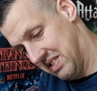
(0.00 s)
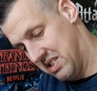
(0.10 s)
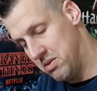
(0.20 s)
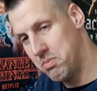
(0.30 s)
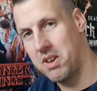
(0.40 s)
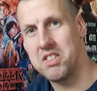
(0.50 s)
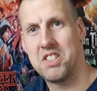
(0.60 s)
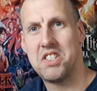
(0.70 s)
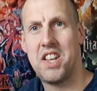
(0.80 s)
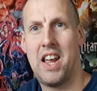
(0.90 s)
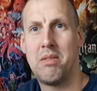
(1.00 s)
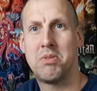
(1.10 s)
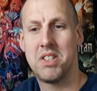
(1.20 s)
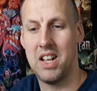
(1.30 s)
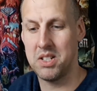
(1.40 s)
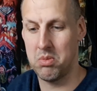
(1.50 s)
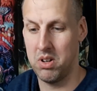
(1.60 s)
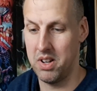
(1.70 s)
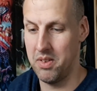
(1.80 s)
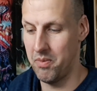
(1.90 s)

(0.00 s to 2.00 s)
Oh, because it's taped, that's why.